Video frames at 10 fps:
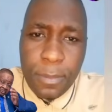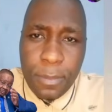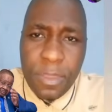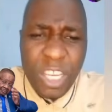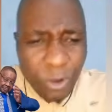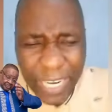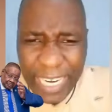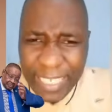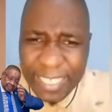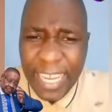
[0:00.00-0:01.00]
They don't
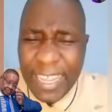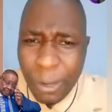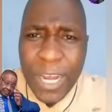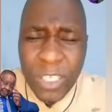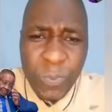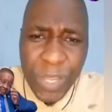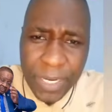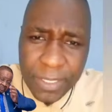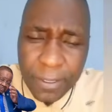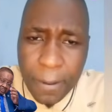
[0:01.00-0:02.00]
understand the word
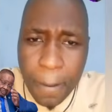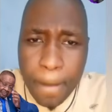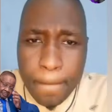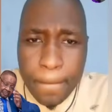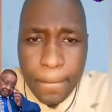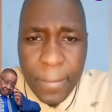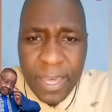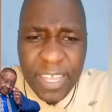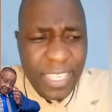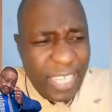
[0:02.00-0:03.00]
spirit.
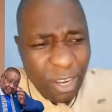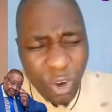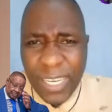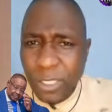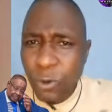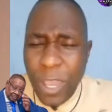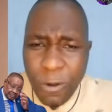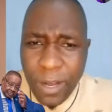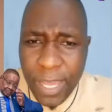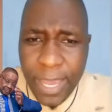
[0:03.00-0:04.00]
There's a lot that is going
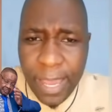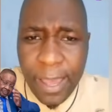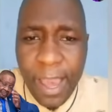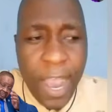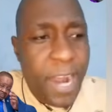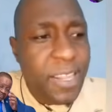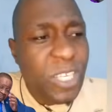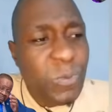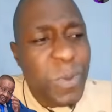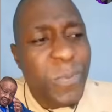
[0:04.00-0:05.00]
on here. And these
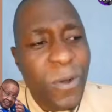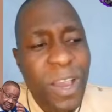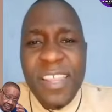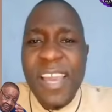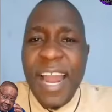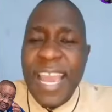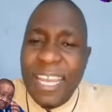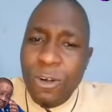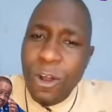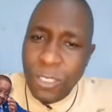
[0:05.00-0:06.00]
people, they are like
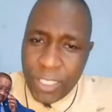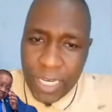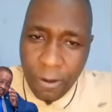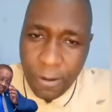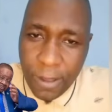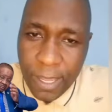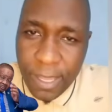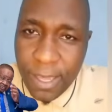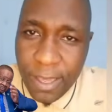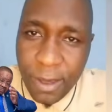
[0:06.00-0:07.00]
lost now.
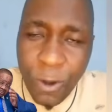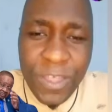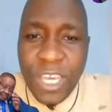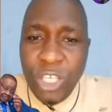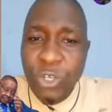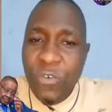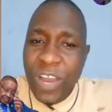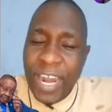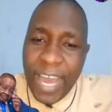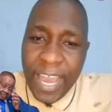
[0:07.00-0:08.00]
On the issue of
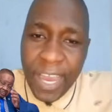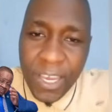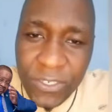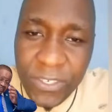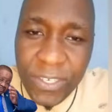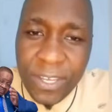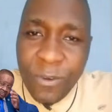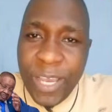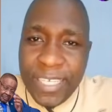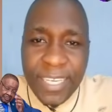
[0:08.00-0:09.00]
alliance, we
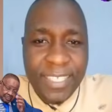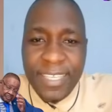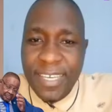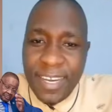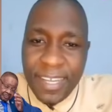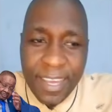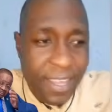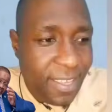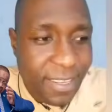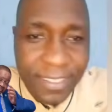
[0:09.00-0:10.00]
are just hearing, hey,
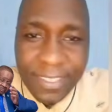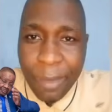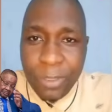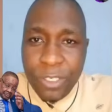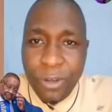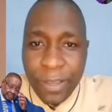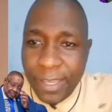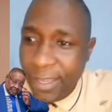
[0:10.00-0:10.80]
this time is going.